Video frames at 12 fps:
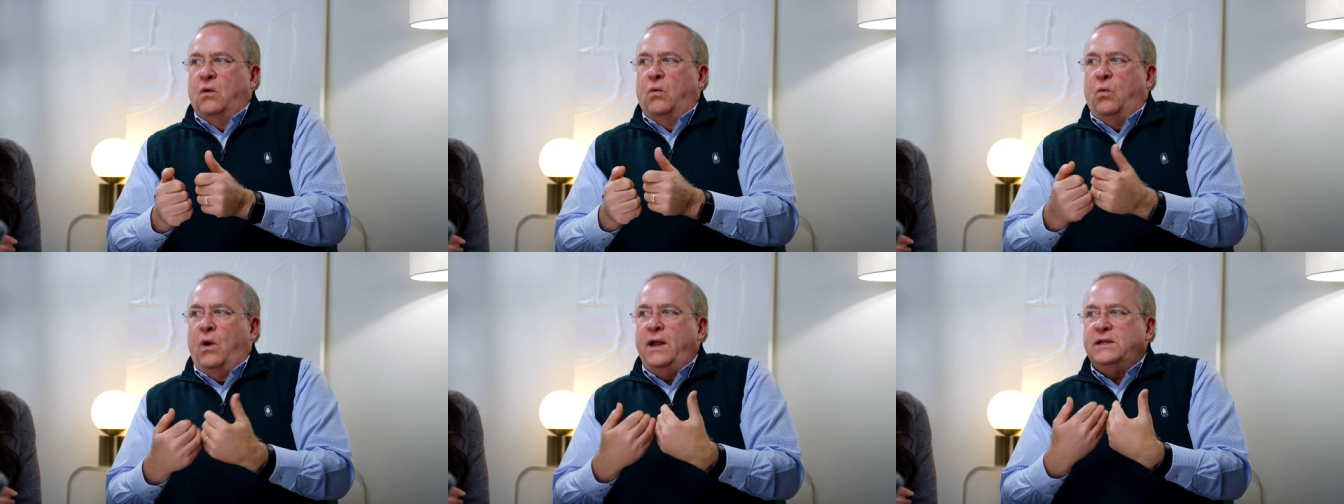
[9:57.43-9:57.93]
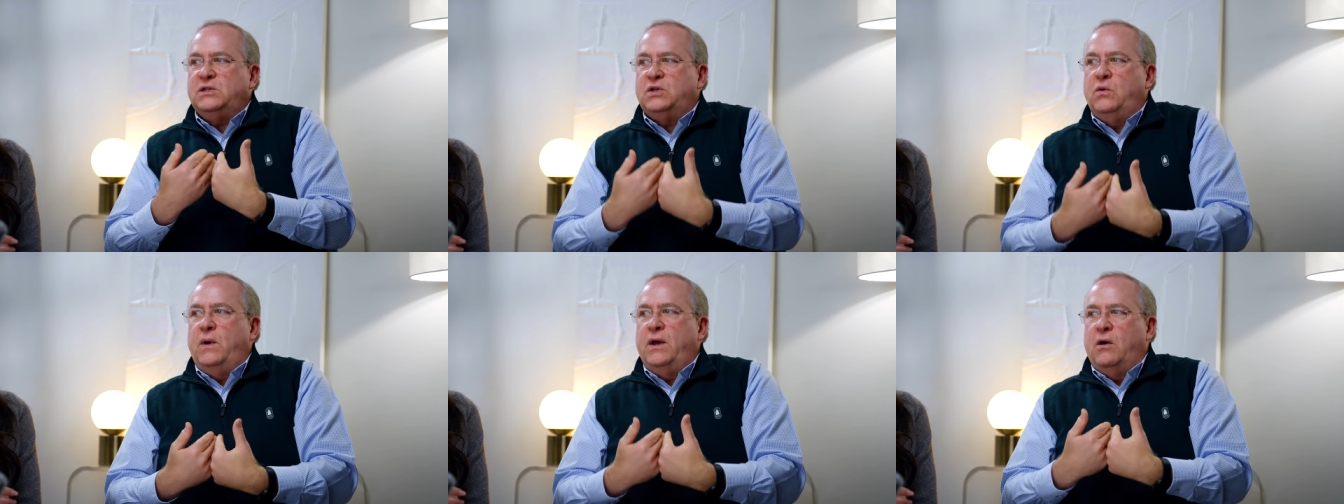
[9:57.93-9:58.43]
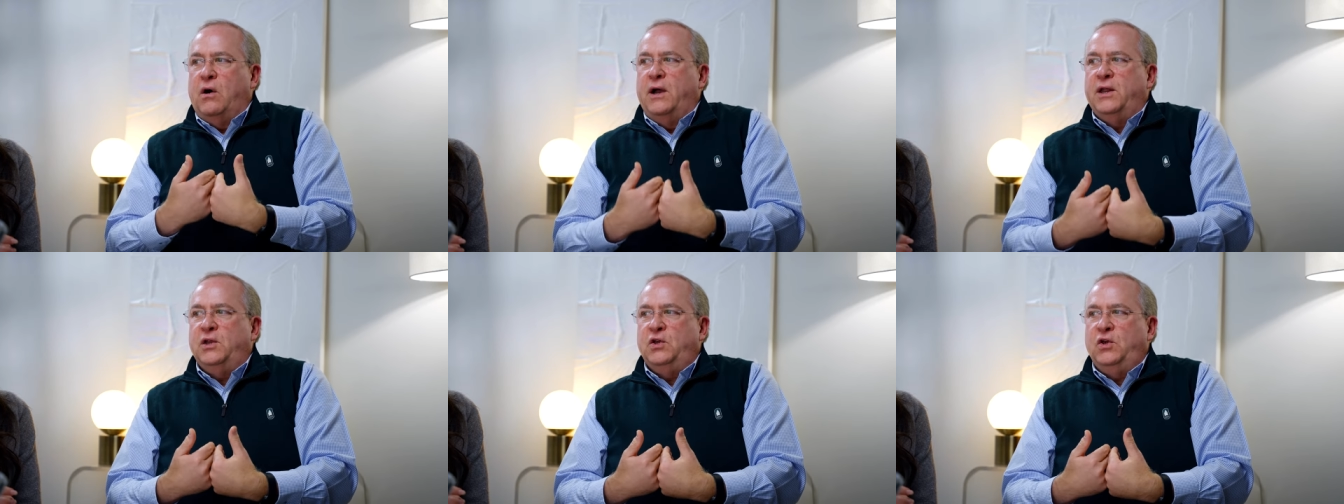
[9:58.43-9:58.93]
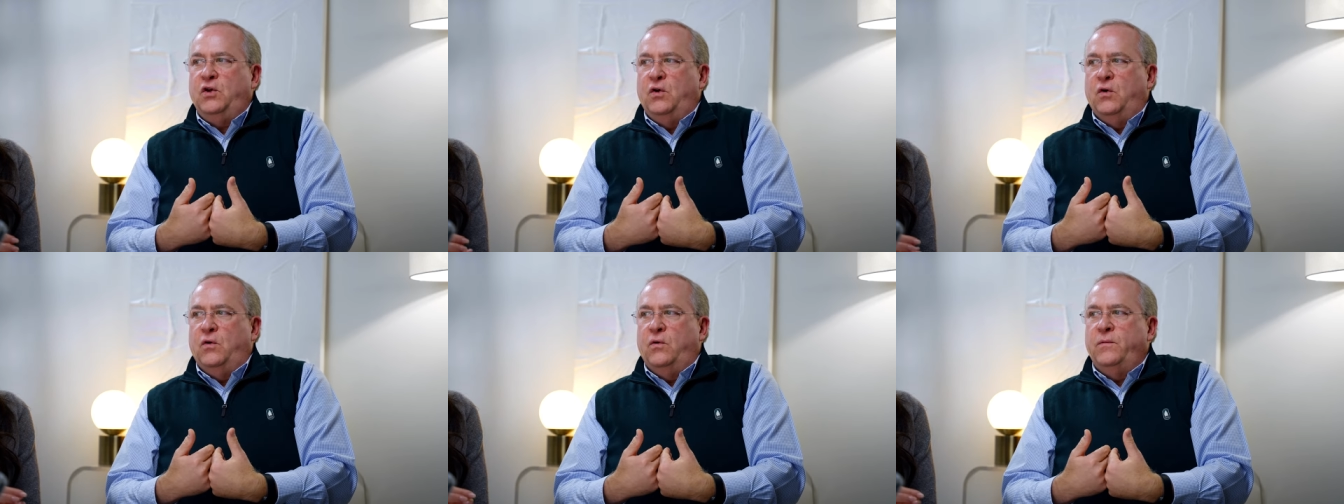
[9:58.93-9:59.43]
what is going on in
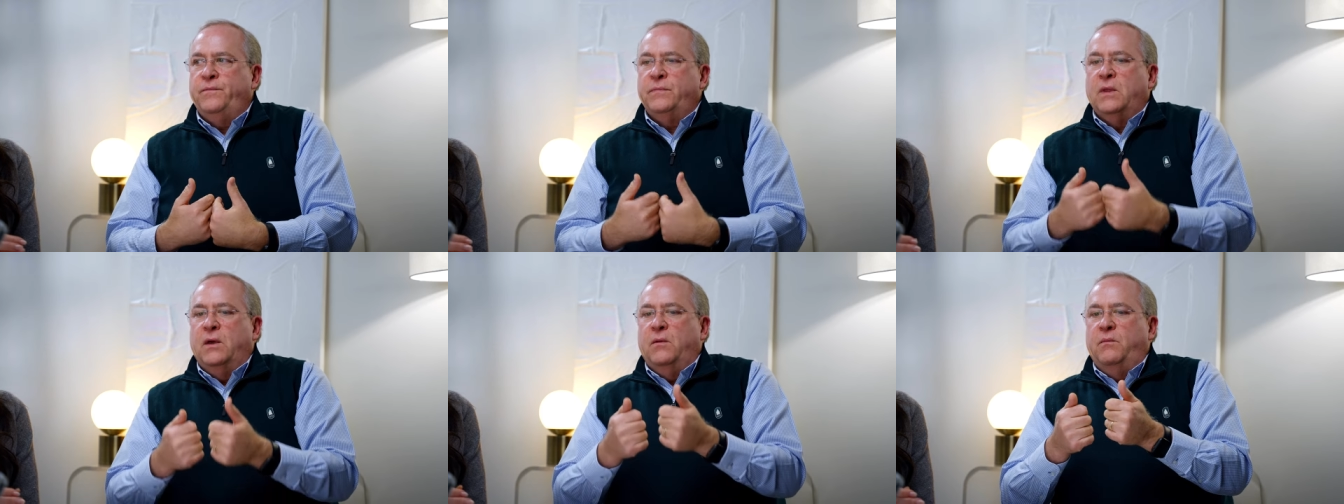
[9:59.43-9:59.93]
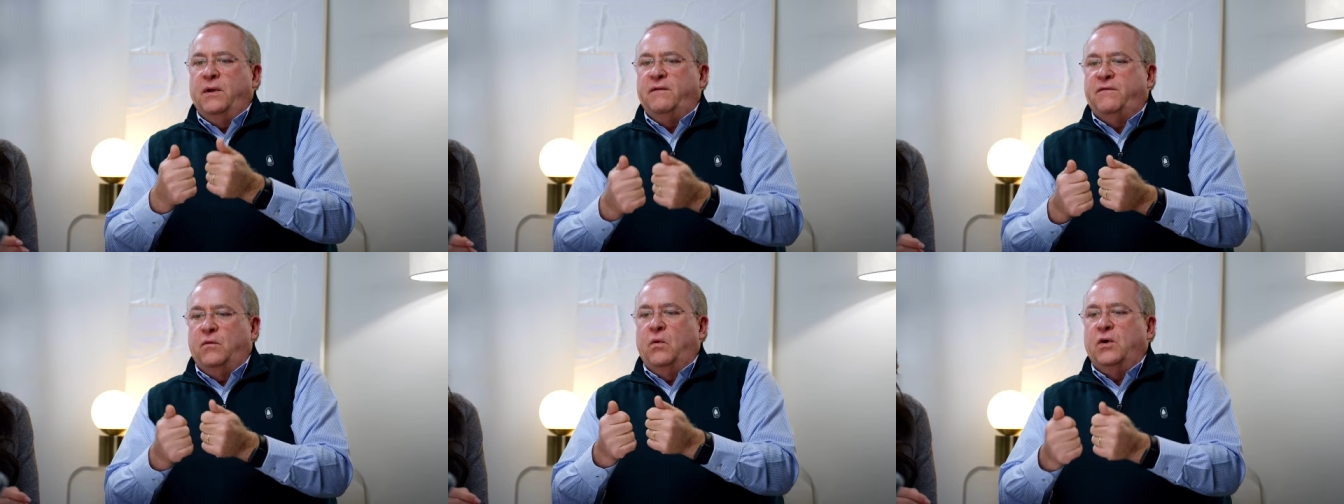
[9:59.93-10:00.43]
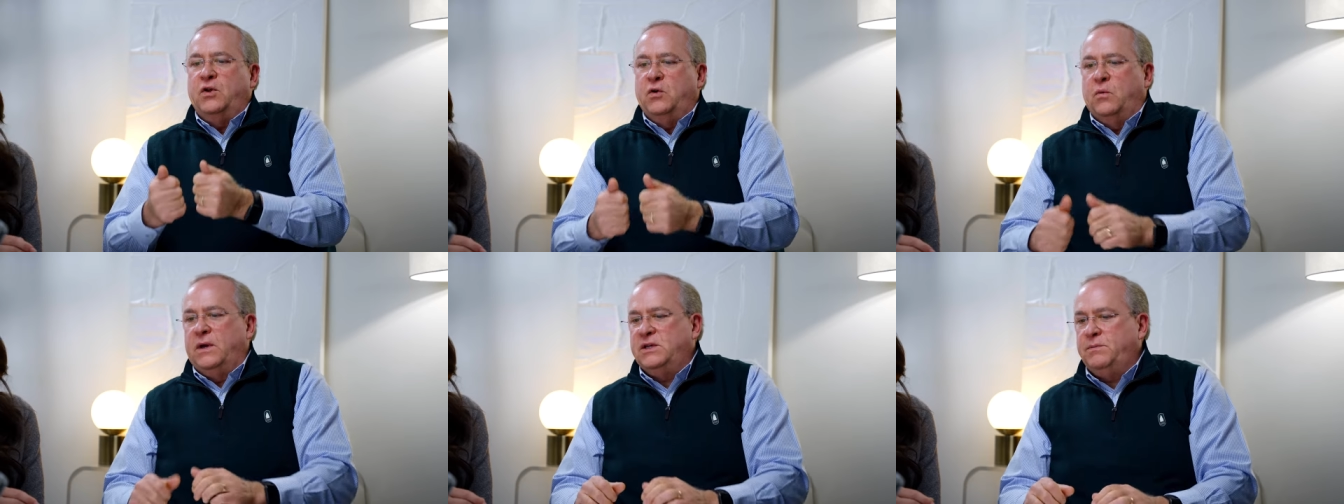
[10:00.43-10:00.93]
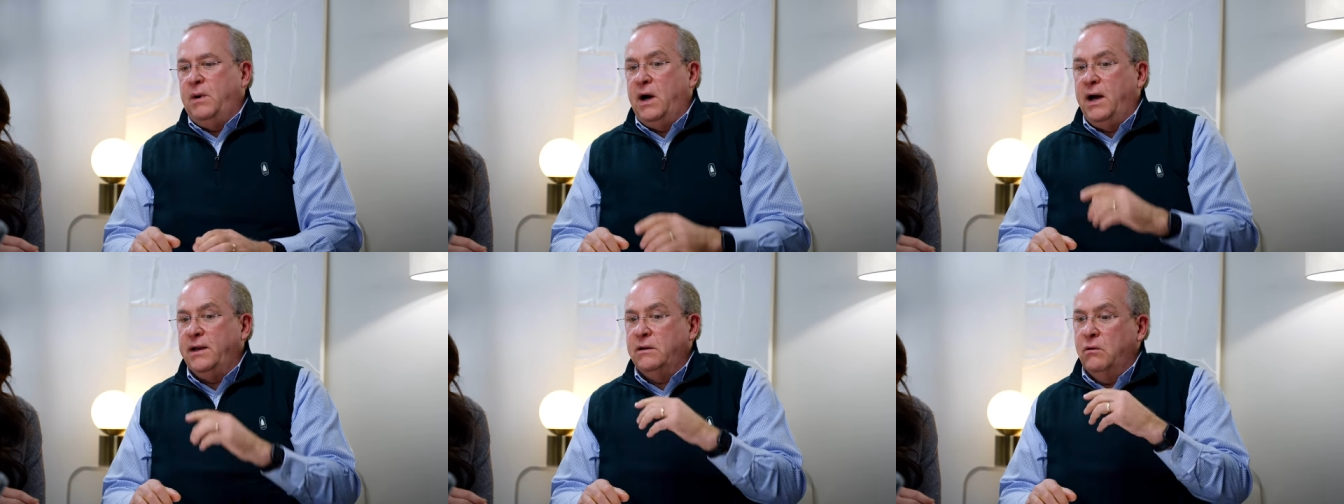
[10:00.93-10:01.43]
you before you
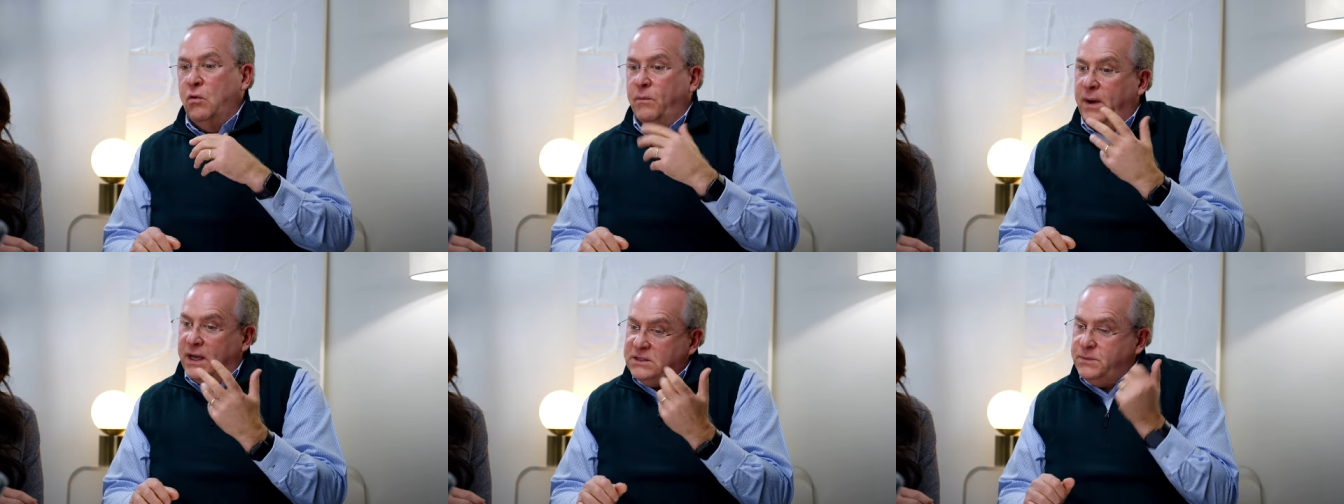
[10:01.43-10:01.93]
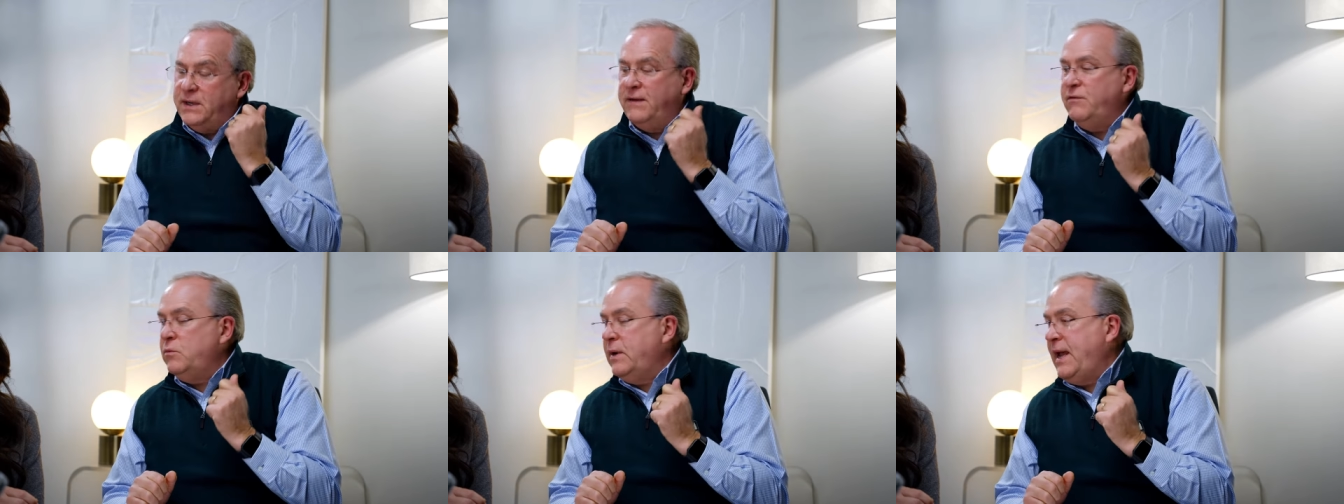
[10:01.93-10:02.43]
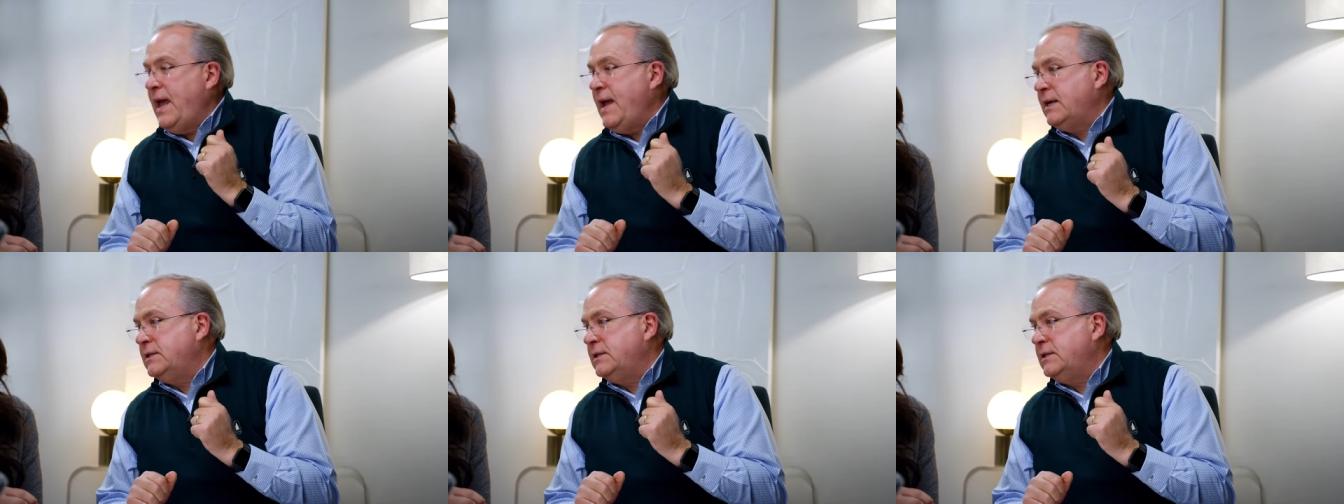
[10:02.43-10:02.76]
respond or possibly even react.